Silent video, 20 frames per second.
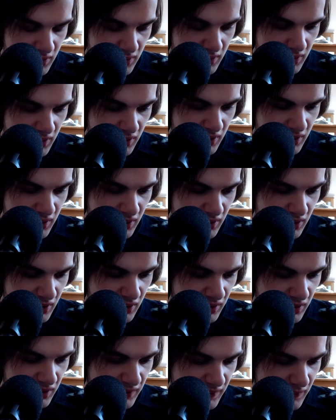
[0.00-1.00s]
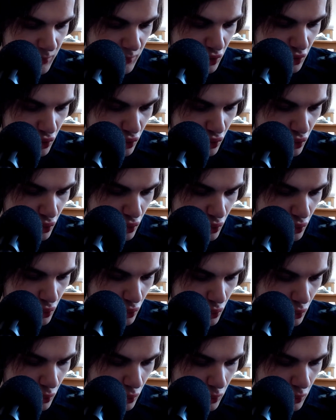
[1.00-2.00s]
and give him a
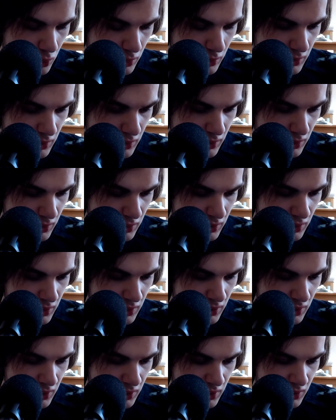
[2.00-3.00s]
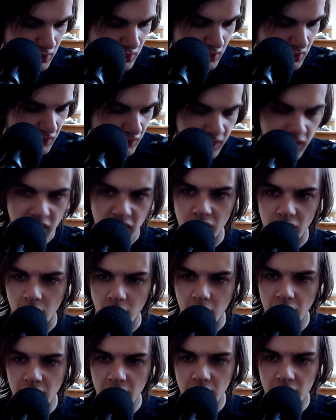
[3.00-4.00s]
call. I think that's
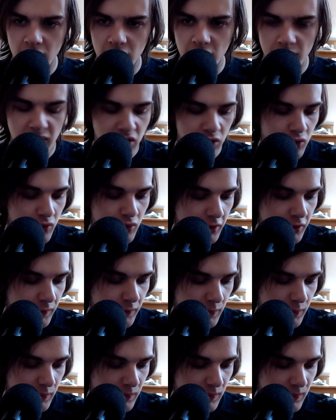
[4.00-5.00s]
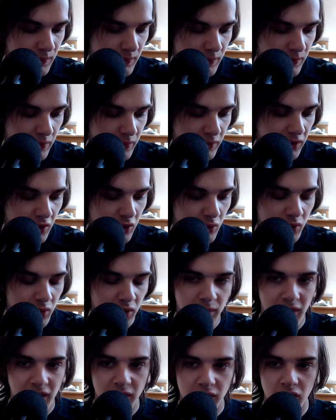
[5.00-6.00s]
right. Just make sure I don't, because I don't want
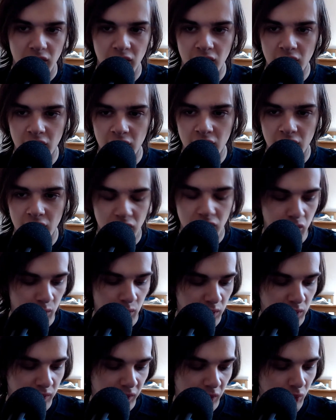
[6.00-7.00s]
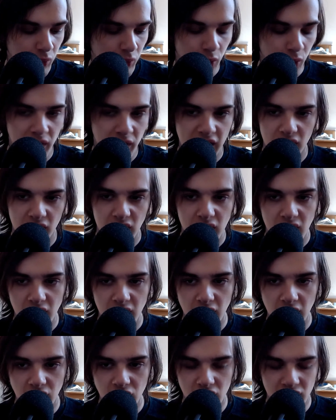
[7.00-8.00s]
to like do anything wrong and
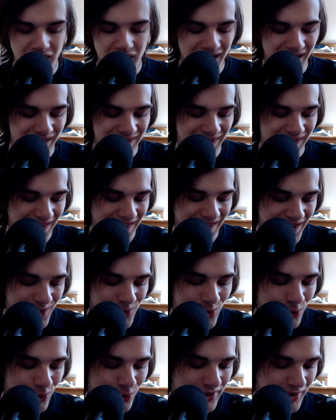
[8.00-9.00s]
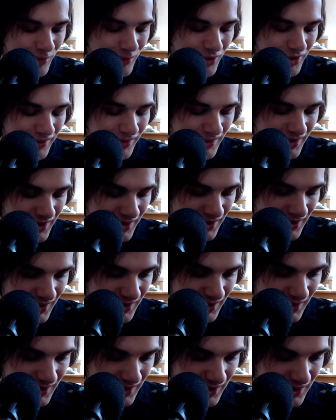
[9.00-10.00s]
accidentally call someone.
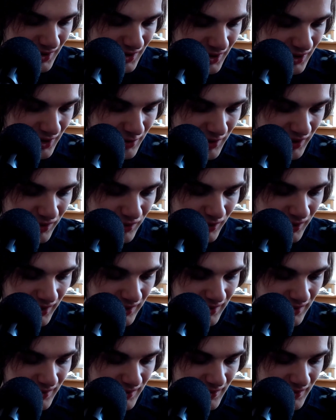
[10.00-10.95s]
But let's do this.